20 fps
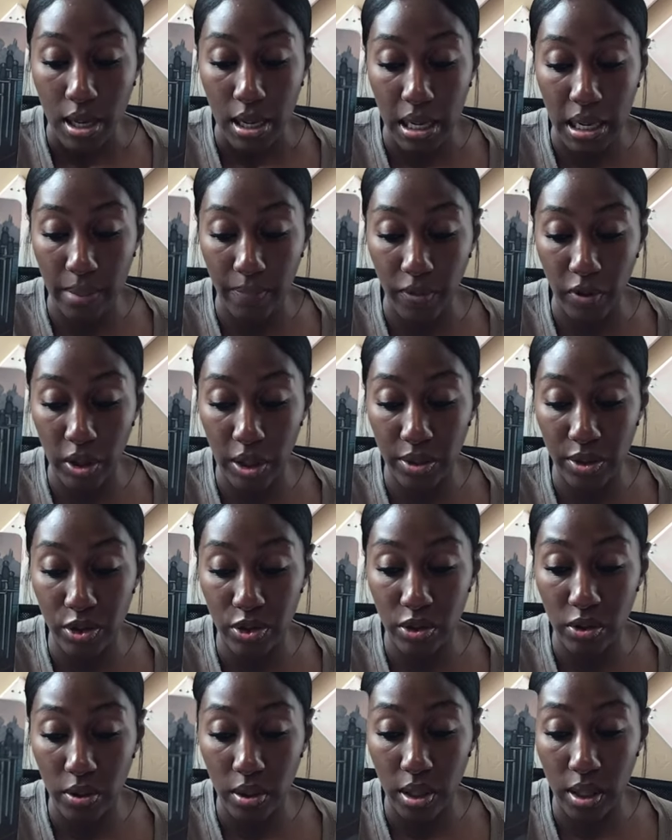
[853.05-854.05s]
For
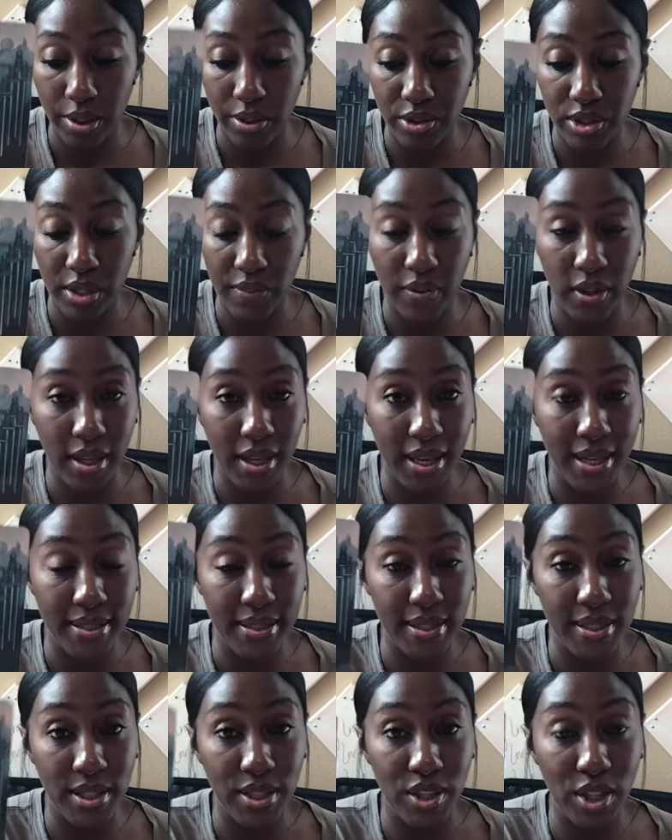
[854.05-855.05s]
others of you guys,
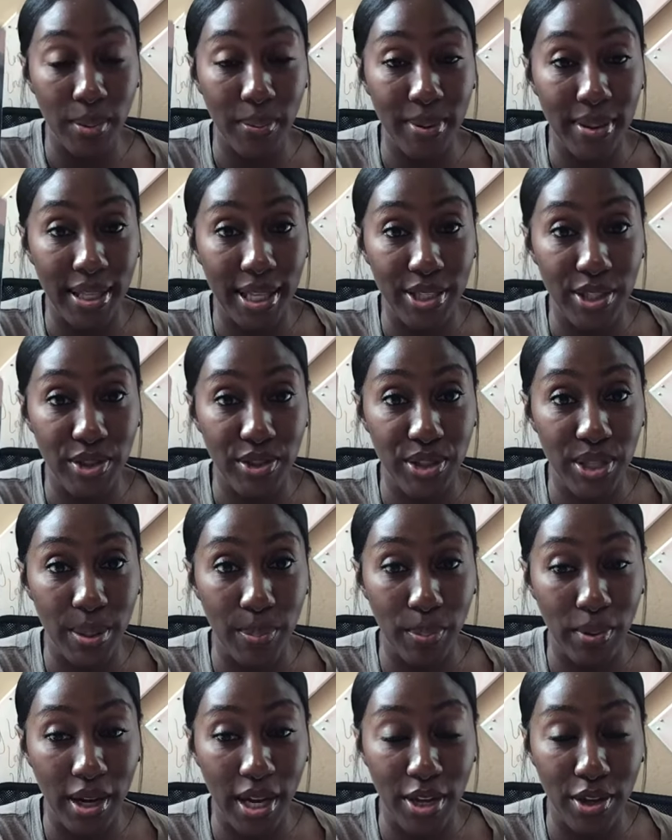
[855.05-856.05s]
this is your
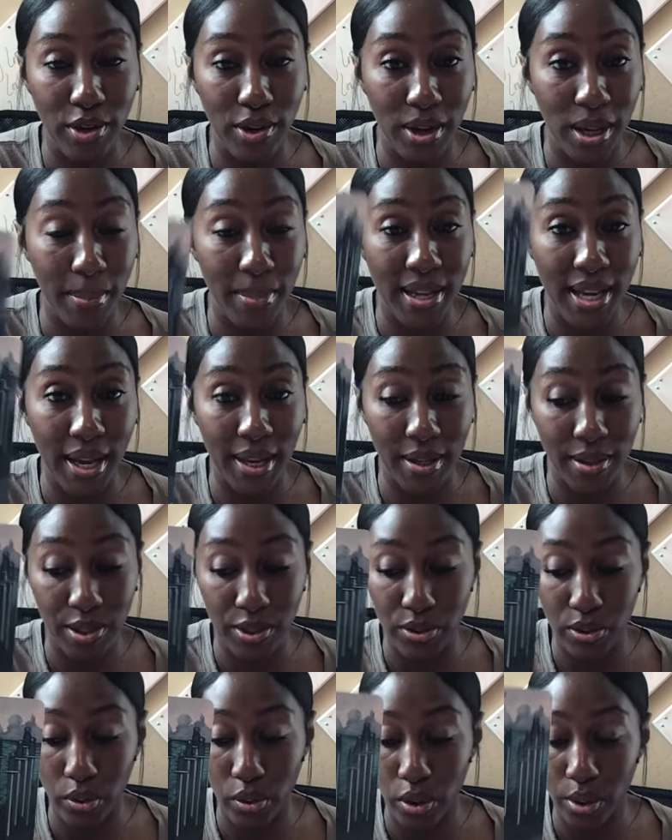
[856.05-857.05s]
relationship, right? You're coming out of the
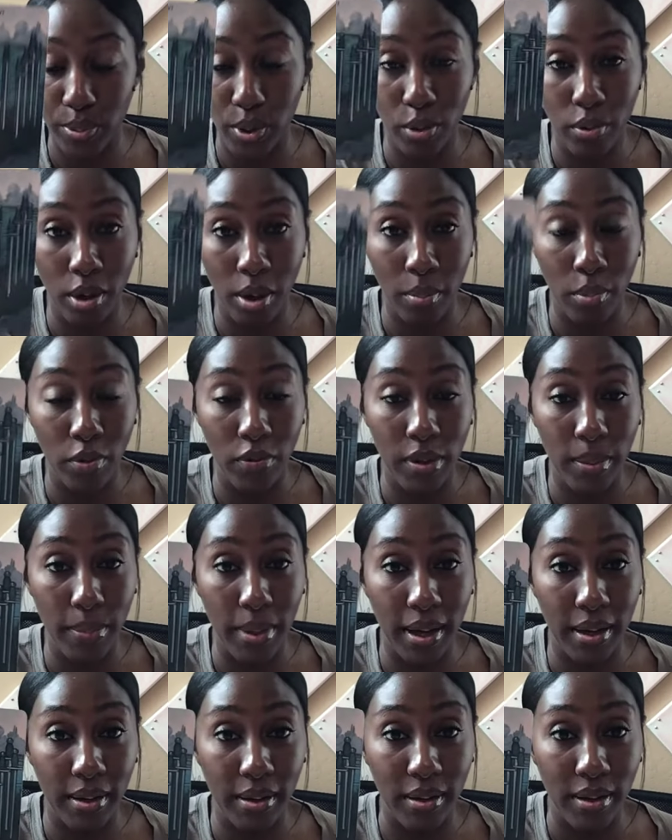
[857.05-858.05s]
storm. You are moving
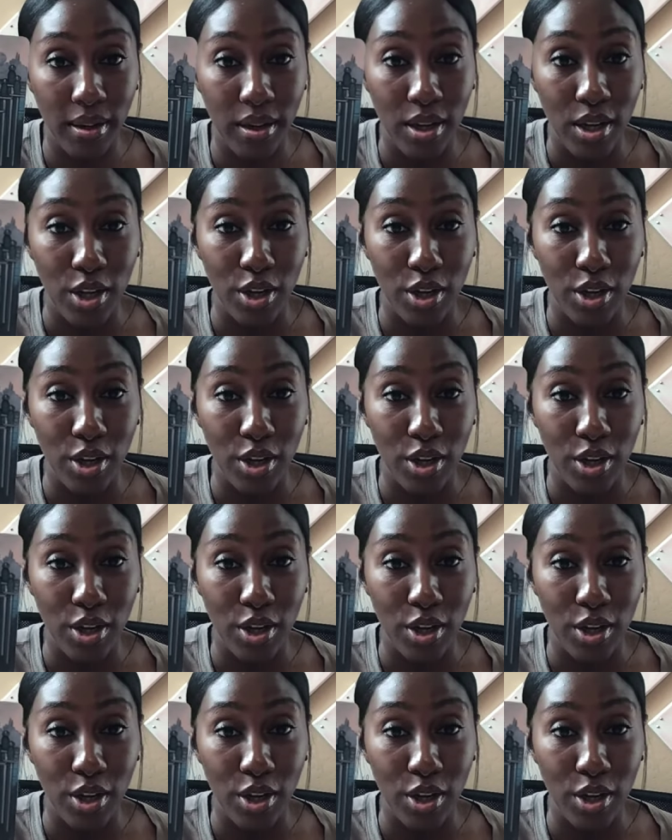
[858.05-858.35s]
better.